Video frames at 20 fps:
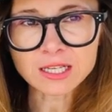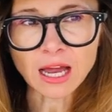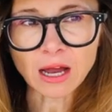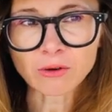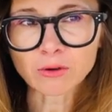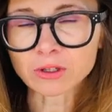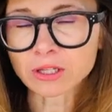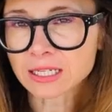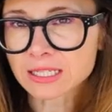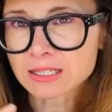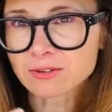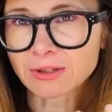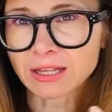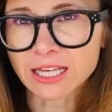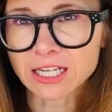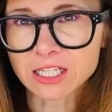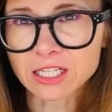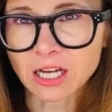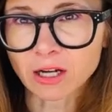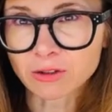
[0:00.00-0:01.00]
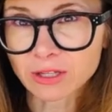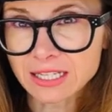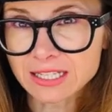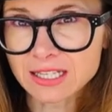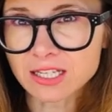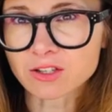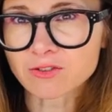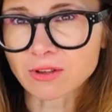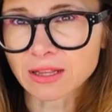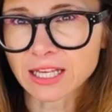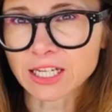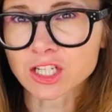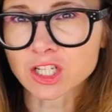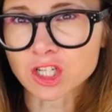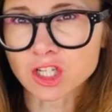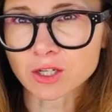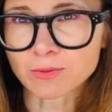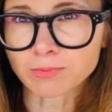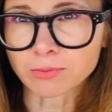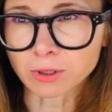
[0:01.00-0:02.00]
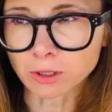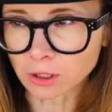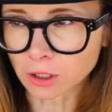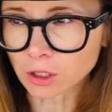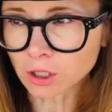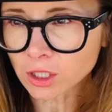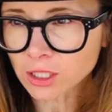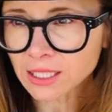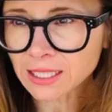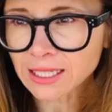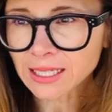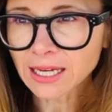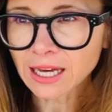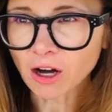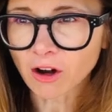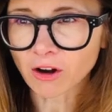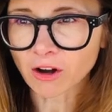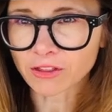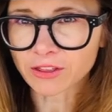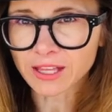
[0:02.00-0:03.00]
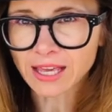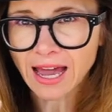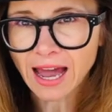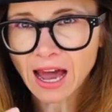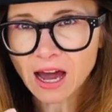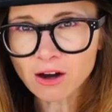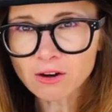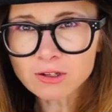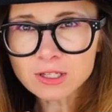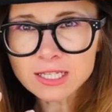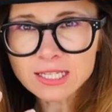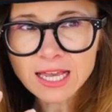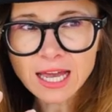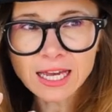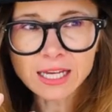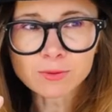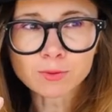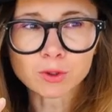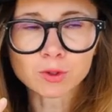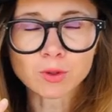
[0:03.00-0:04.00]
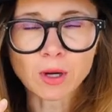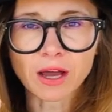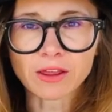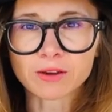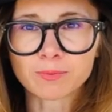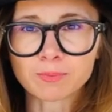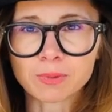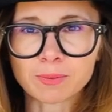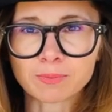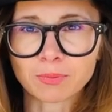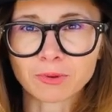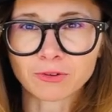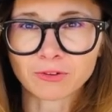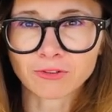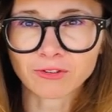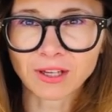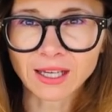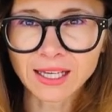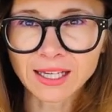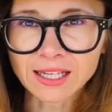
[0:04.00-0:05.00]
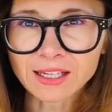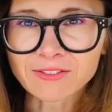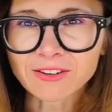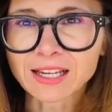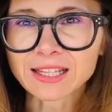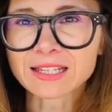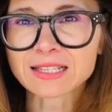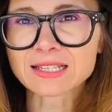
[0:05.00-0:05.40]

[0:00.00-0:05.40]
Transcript: How does this relationship look on the outside? What do other people think, right?